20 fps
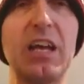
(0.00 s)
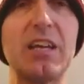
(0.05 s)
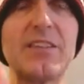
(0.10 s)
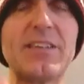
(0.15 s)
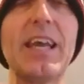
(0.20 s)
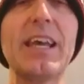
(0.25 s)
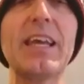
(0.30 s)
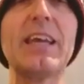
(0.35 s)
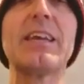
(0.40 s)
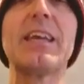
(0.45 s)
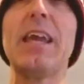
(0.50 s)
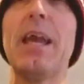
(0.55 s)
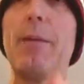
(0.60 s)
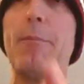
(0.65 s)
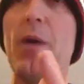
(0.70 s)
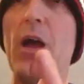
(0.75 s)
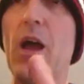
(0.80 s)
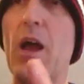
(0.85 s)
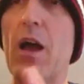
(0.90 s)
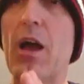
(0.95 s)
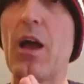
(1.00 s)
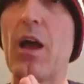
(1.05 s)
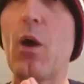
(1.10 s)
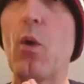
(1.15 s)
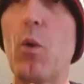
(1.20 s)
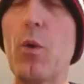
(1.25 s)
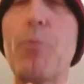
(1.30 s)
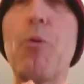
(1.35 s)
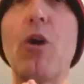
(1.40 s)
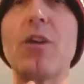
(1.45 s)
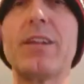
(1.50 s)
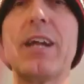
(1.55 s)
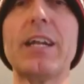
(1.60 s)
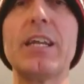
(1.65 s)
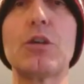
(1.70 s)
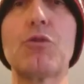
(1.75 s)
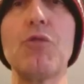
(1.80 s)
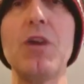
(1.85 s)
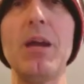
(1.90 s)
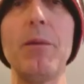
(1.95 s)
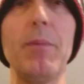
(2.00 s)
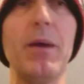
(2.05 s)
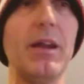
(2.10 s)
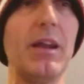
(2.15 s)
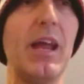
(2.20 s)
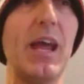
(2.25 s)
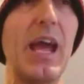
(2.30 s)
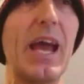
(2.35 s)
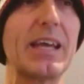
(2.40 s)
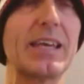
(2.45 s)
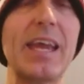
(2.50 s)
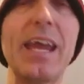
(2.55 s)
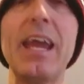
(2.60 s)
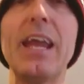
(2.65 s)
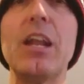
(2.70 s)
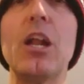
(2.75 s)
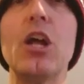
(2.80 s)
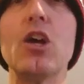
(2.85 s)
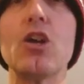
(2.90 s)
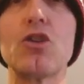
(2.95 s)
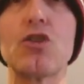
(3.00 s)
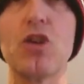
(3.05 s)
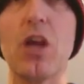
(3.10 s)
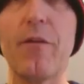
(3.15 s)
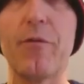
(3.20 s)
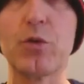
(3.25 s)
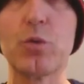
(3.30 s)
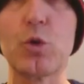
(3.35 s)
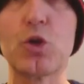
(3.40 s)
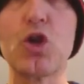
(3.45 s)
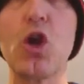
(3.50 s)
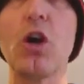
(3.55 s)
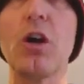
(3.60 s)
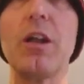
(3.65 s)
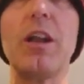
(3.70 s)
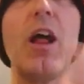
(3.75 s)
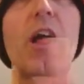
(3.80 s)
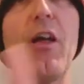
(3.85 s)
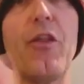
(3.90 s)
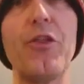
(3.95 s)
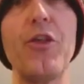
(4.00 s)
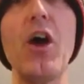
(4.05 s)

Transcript: Second game, we brought Danny Graham in. Again, service was shocking.